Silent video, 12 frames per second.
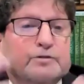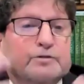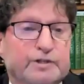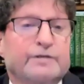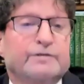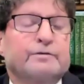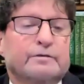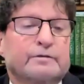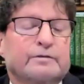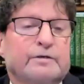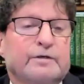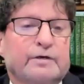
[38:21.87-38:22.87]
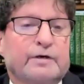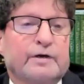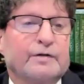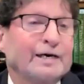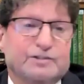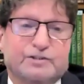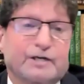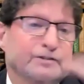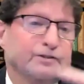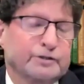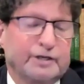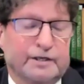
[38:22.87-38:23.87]
said, that's
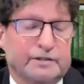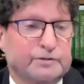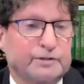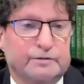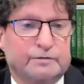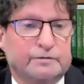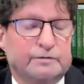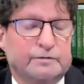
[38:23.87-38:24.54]
not your canteen.